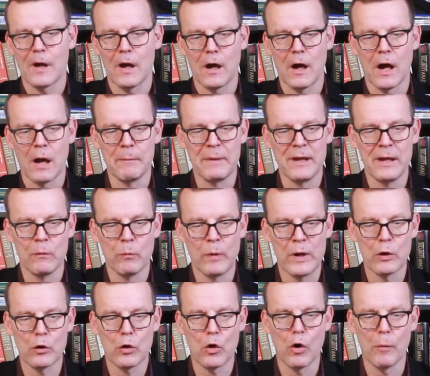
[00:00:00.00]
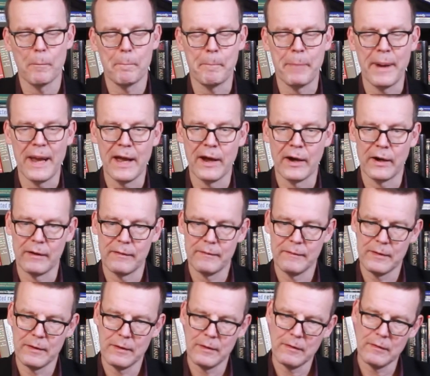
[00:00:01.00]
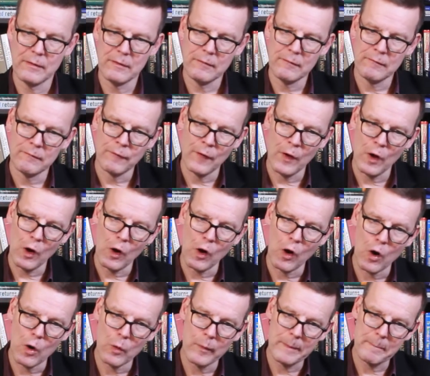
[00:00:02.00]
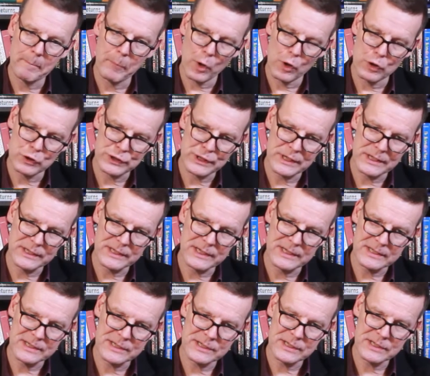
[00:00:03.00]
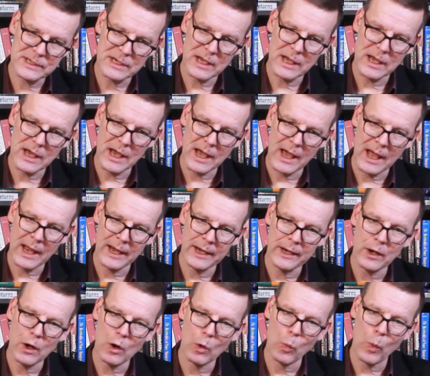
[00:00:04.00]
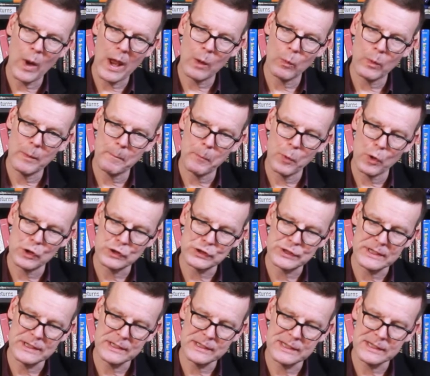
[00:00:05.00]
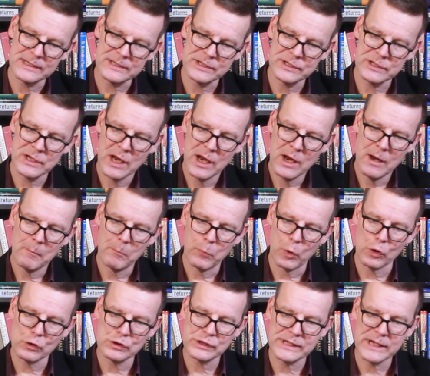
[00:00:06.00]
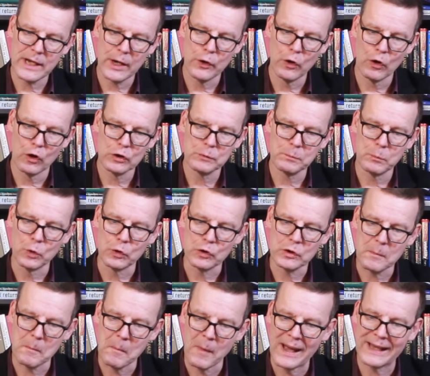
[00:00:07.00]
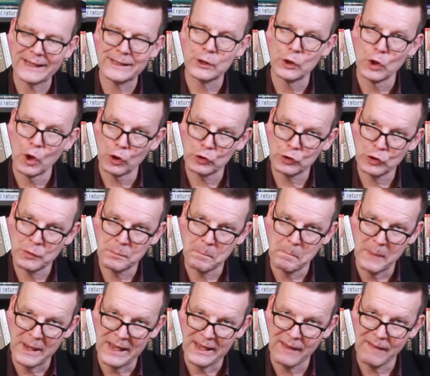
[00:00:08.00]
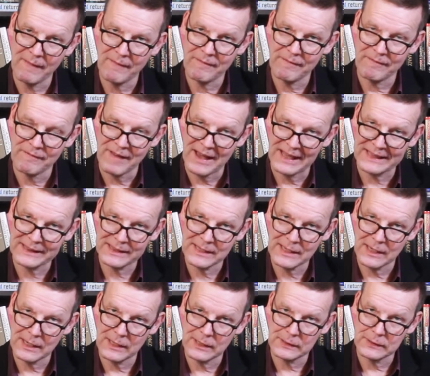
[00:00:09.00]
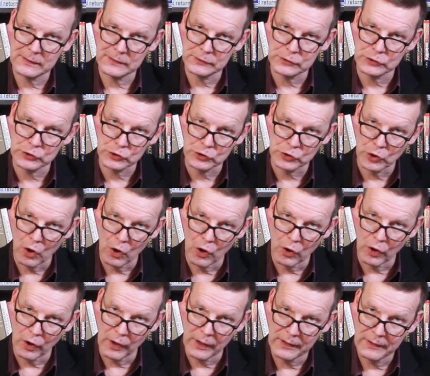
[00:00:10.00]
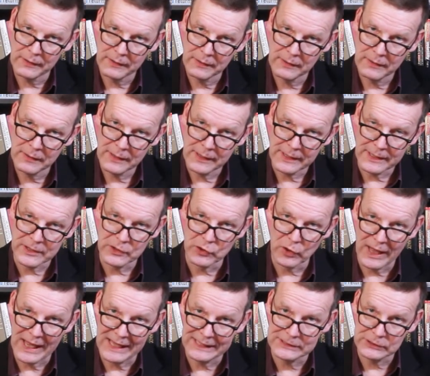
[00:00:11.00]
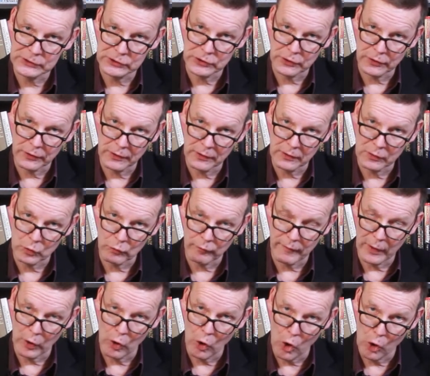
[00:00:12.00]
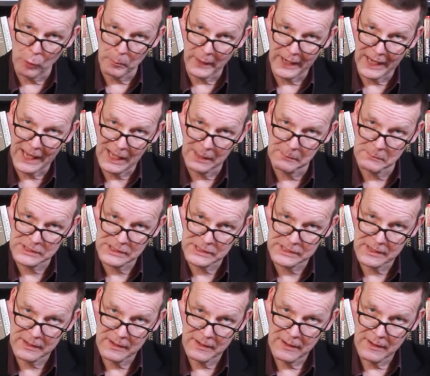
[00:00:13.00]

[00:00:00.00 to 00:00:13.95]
when you compare the home win percentage and away win percentage, Borussia Dortmund might not be that strong in relation to their home games